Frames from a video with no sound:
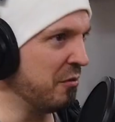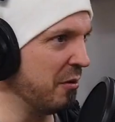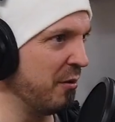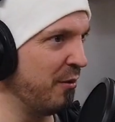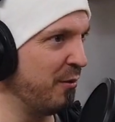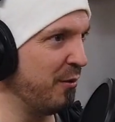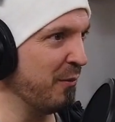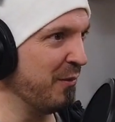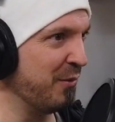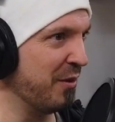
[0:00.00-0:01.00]
a
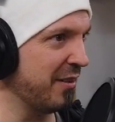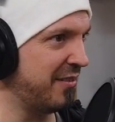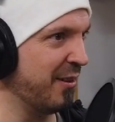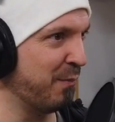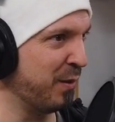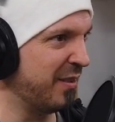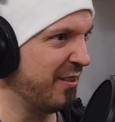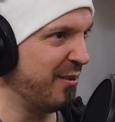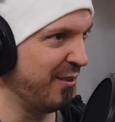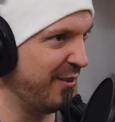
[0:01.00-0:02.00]
dude dressed up as a
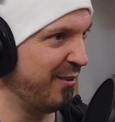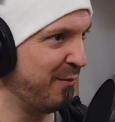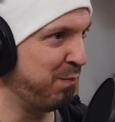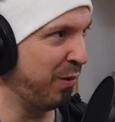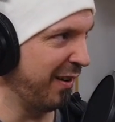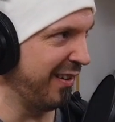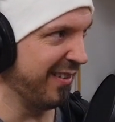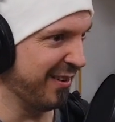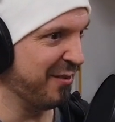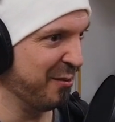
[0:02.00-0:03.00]
dude playing a